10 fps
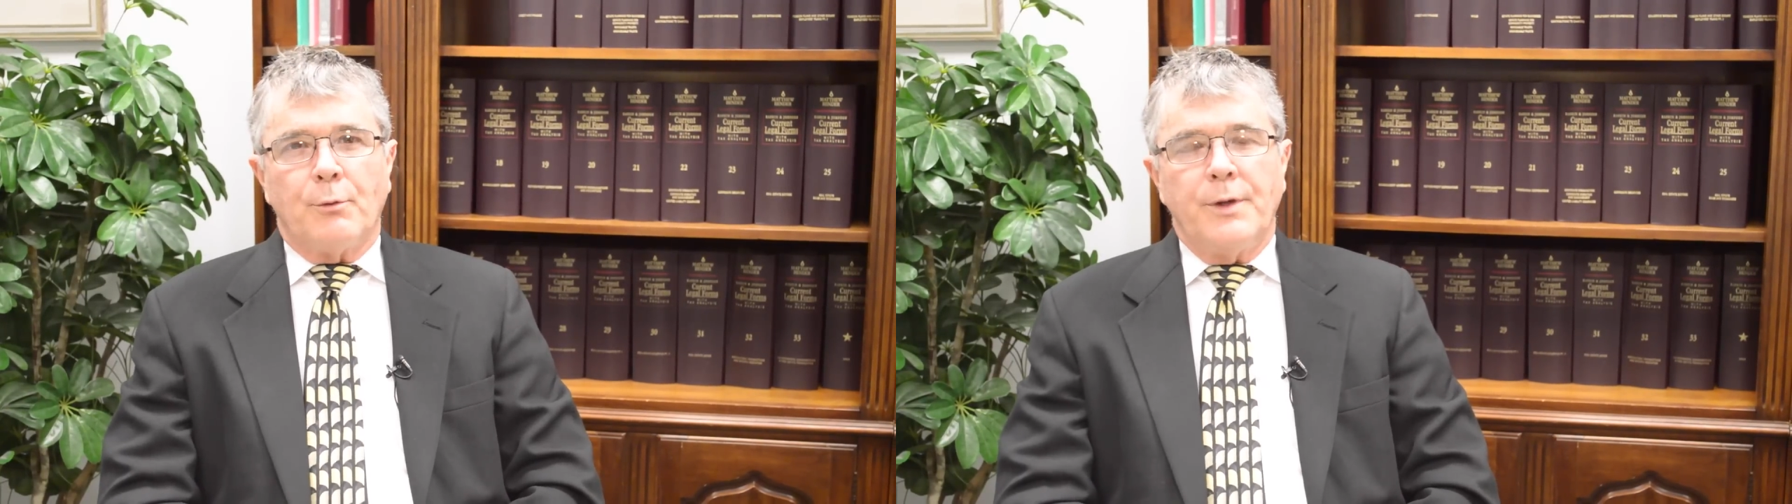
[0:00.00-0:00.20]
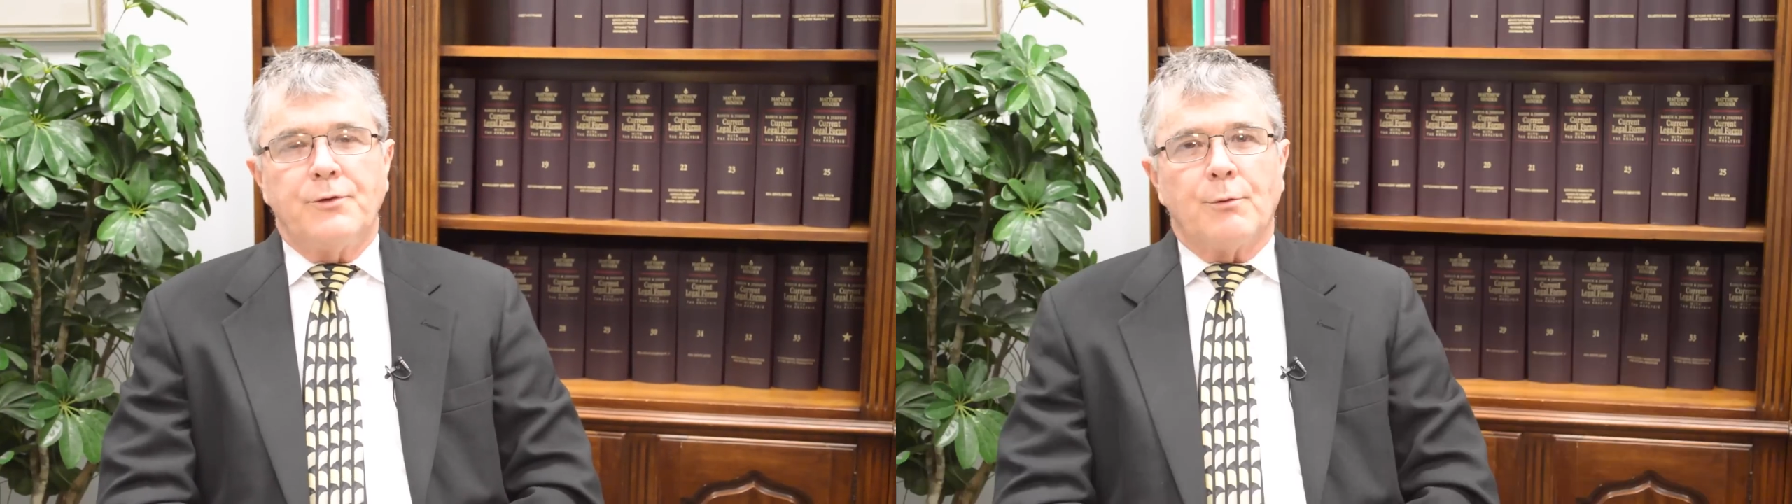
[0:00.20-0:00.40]

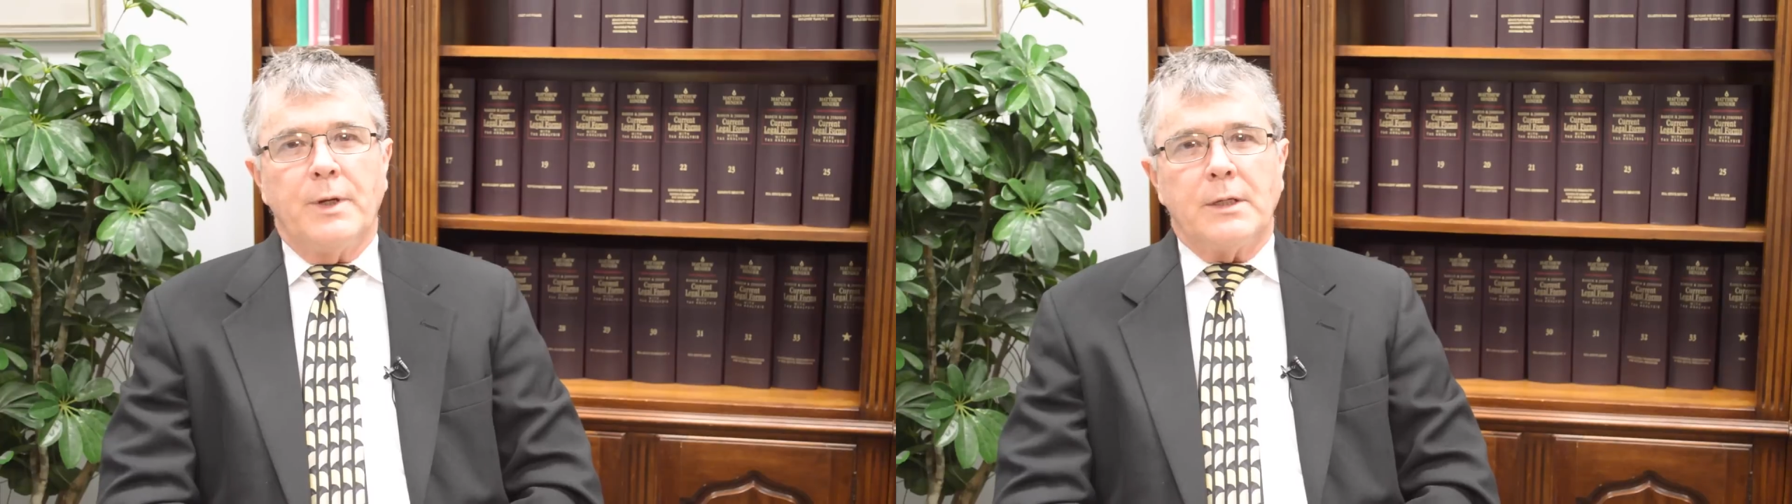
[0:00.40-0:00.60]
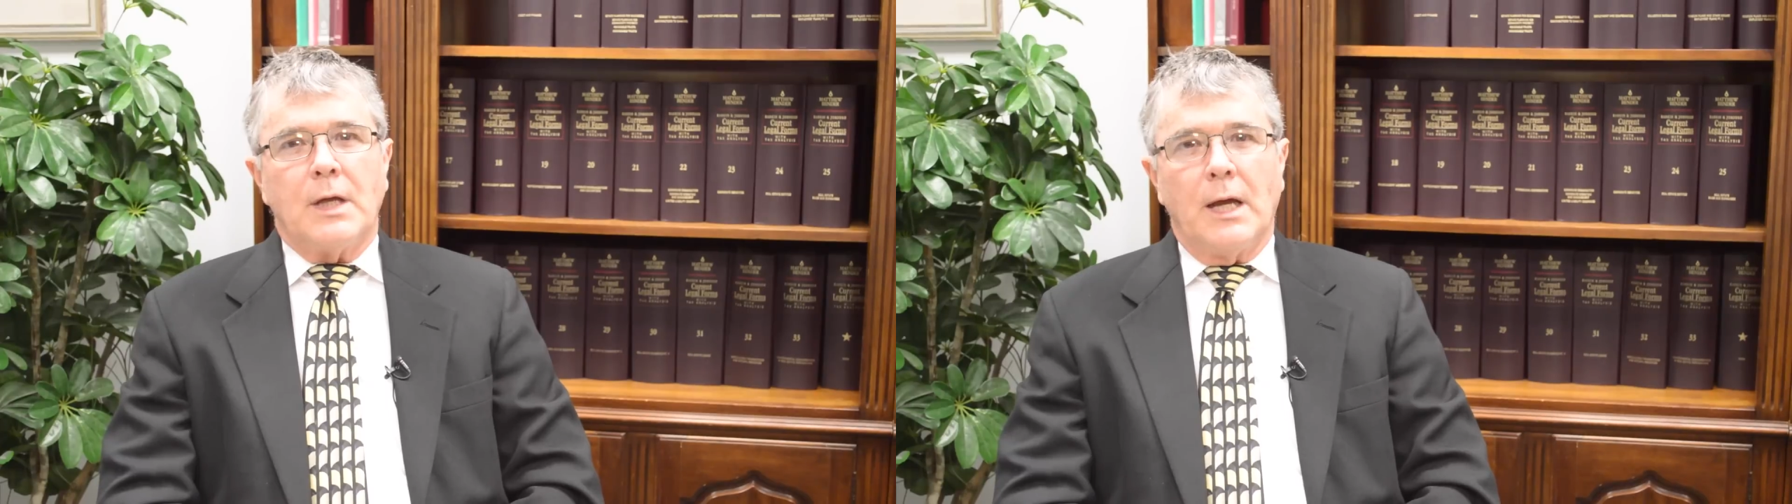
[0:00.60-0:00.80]

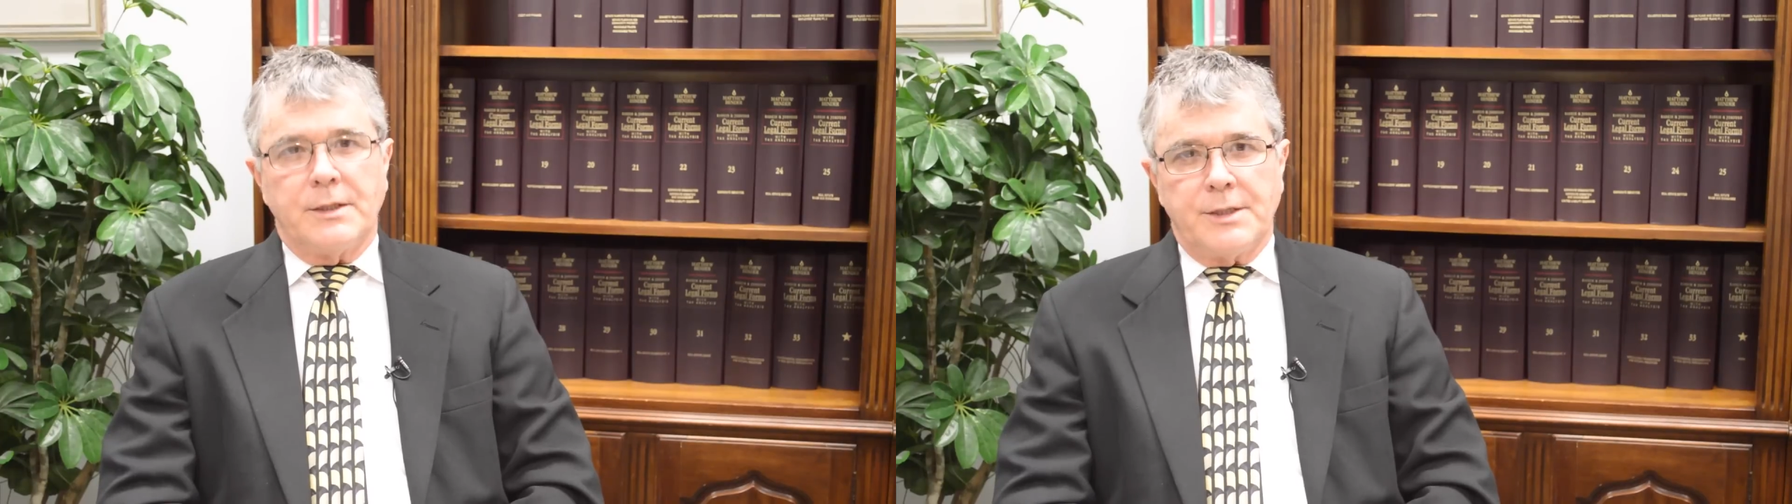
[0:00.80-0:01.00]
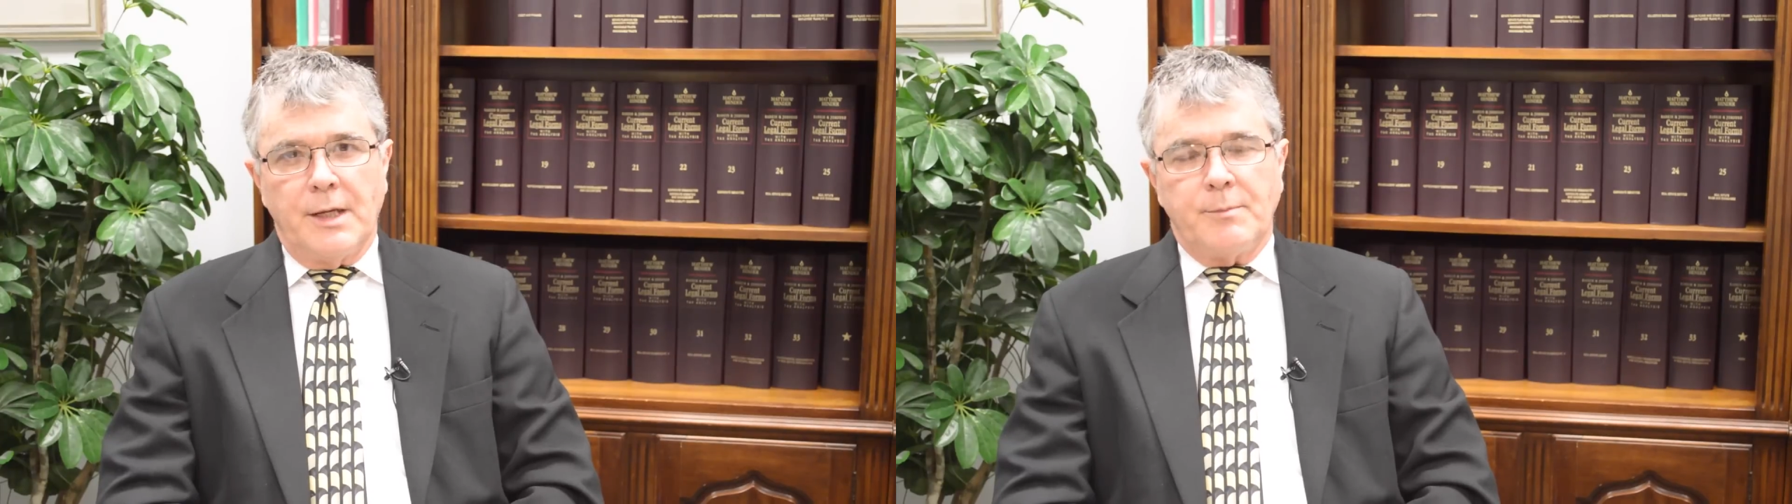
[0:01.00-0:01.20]
rent-to-rent
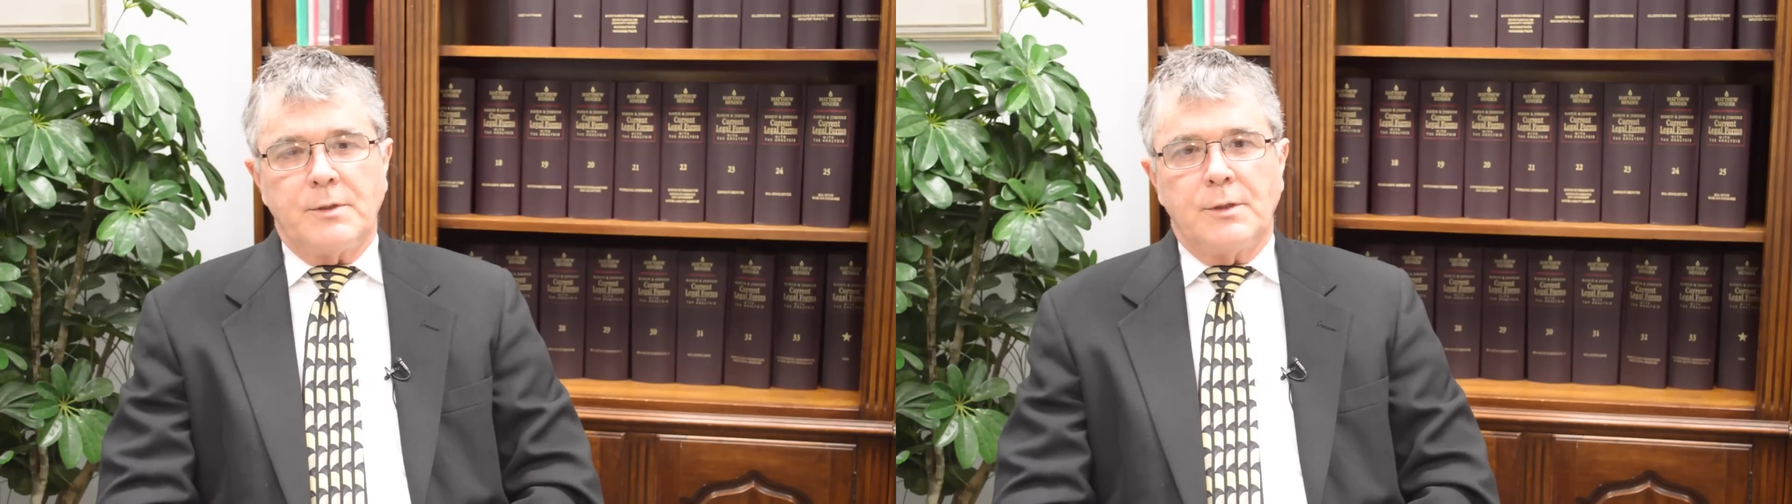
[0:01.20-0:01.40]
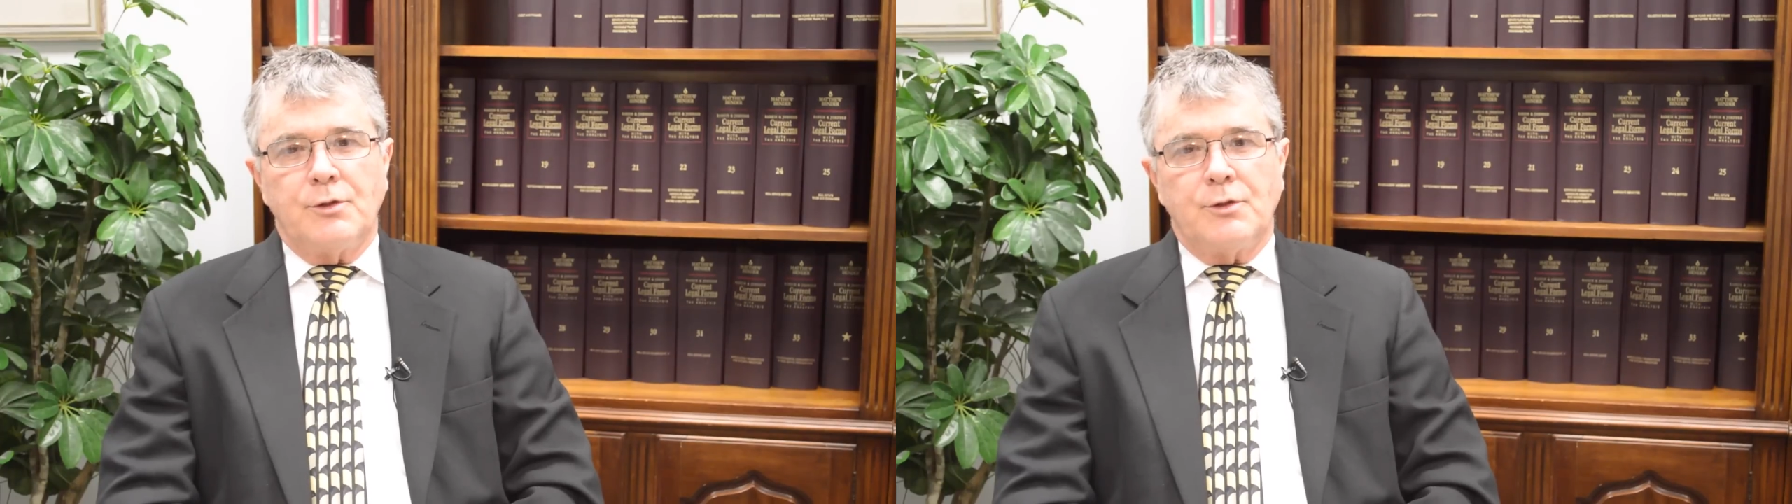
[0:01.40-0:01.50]
concept